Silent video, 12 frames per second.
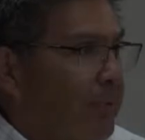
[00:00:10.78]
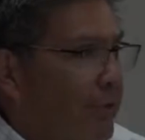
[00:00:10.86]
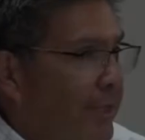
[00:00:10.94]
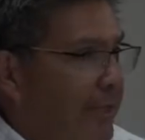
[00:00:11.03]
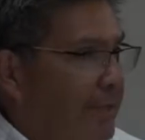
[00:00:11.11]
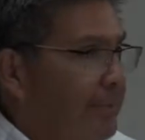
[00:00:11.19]

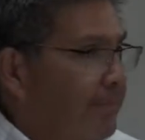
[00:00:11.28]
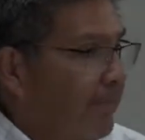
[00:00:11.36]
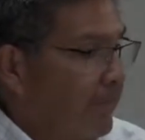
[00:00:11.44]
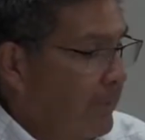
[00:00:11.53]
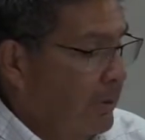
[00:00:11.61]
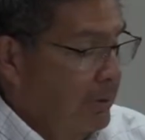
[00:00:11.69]
praying,
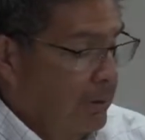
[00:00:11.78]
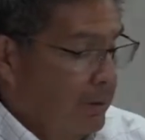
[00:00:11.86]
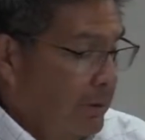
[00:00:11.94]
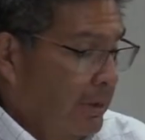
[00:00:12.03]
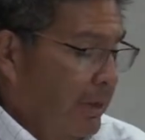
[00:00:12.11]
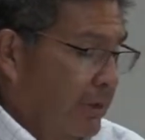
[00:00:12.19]

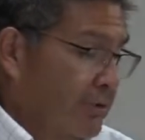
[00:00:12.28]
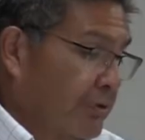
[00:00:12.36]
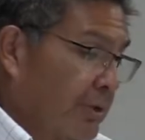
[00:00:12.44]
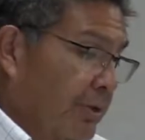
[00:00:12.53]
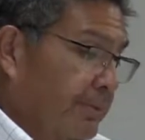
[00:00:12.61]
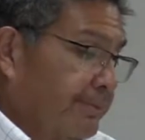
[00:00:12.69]
and
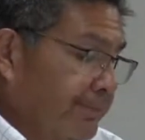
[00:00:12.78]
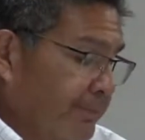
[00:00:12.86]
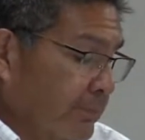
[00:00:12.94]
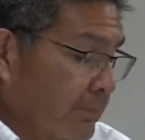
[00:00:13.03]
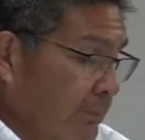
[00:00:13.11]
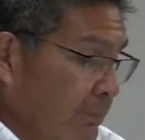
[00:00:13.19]
so
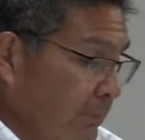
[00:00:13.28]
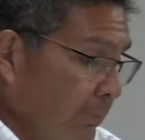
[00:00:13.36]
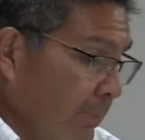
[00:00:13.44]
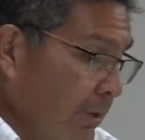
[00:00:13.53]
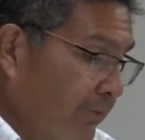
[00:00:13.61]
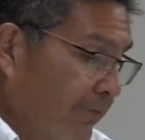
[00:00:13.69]

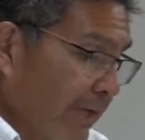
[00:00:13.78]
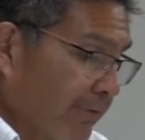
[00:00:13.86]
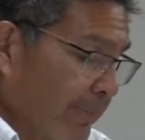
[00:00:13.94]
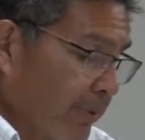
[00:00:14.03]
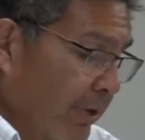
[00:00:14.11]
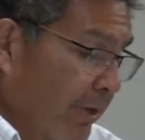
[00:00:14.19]
if you have
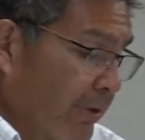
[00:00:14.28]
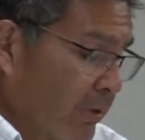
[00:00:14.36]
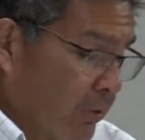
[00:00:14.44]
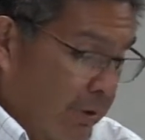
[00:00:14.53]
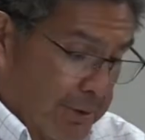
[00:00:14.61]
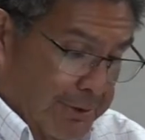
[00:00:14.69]
a prayer
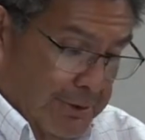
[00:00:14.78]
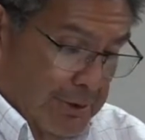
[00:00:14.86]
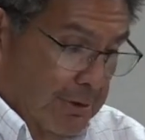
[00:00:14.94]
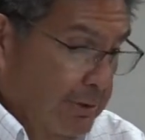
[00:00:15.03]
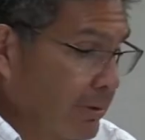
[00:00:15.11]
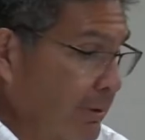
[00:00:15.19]

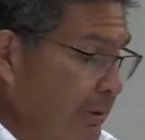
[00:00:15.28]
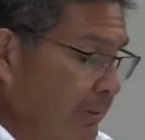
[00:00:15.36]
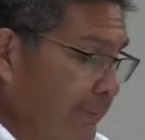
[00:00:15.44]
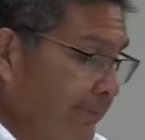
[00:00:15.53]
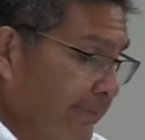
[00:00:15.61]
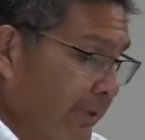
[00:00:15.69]
request,
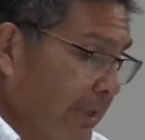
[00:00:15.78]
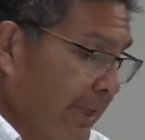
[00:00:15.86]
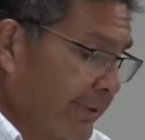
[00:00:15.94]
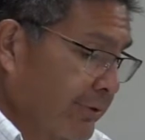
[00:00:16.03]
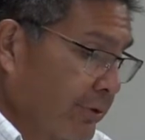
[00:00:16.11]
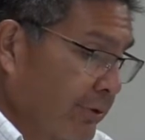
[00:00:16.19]
if you'd
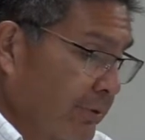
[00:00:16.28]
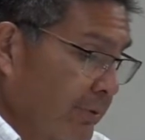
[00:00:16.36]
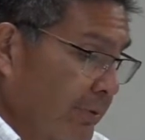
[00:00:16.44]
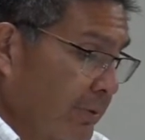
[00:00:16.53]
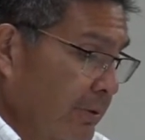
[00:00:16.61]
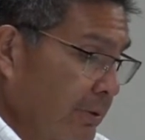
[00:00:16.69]
like
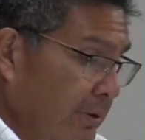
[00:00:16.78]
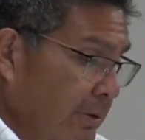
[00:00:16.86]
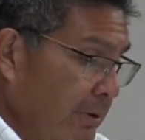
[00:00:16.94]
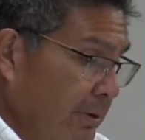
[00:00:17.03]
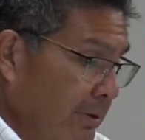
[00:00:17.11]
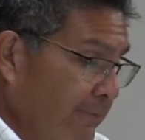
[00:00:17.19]
to
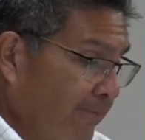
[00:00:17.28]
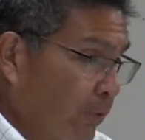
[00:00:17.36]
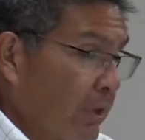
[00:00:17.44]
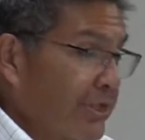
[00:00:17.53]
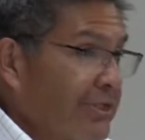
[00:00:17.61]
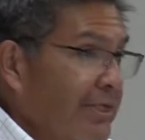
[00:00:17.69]

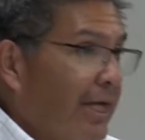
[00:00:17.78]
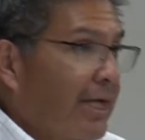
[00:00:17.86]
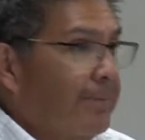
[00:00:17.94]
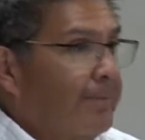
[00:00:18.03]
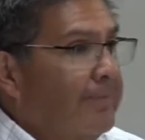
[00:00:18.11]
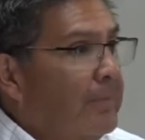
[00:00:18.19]
voice
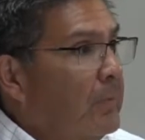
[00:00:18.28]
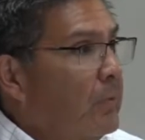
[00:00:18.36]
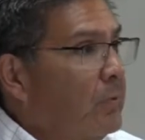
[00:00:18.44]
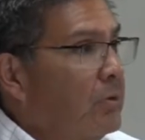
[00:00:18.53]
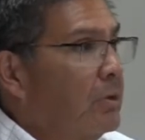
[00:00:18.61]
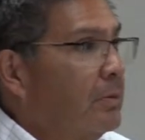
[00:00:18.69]
that,
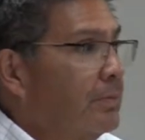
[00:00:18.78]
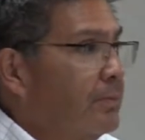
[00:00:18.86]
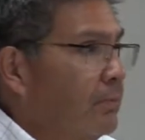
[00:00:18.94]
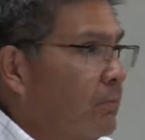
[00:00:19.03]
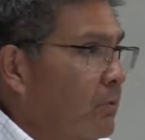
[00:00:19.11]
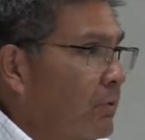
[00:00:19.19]
we'll
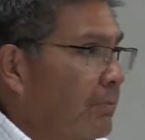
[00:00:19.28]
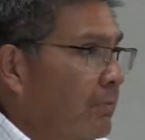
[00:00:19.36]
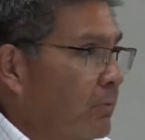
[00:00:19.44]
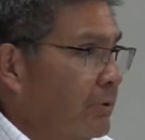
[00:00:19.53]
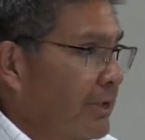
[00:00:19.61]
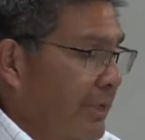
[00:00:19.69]
we'll
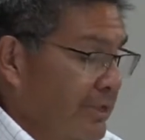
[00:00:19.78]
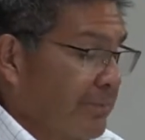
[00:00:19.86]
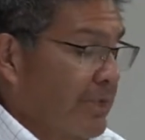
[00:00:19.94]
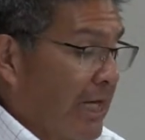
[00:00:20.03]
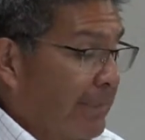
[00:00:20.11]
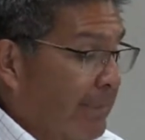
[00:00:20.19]
we'll take
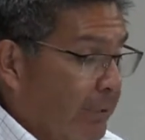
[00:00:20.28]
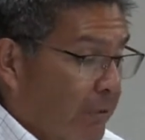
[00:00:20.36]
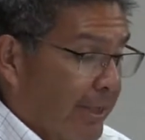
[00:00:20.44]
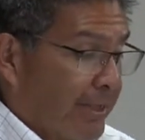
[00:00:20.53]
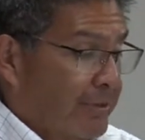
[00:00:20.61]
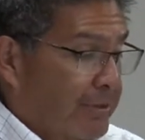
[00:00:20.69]
some time to
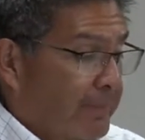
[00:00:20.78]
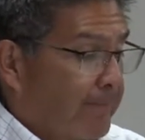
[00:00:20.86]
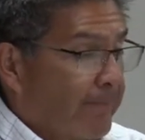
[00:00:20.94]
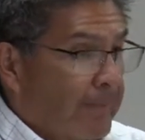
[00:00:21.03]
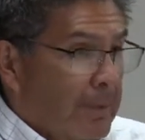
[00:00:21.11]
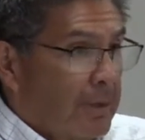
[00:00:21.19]
pray. So,
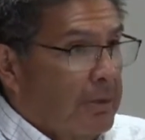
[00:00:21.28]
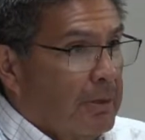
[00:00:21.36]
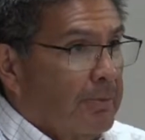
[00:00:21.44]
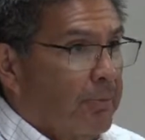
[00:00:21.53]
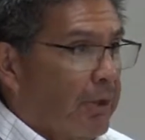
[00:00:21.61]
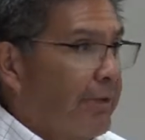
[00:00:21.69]

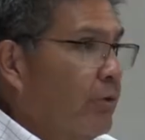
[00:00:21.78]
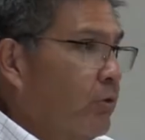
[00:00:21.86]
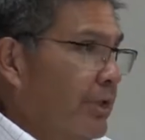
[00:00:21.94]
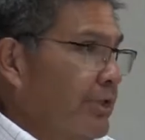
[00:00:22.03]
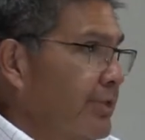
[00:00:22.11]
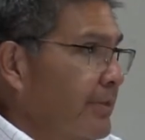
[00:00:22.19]
prayer
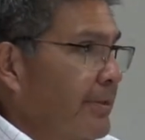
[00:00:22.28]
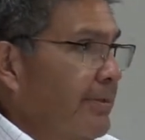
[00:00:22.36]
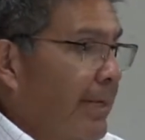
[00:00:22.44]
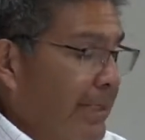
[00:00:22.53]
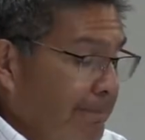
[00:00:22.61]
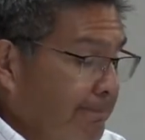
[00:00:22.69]
requests,
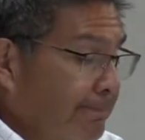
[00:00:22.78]
anybody?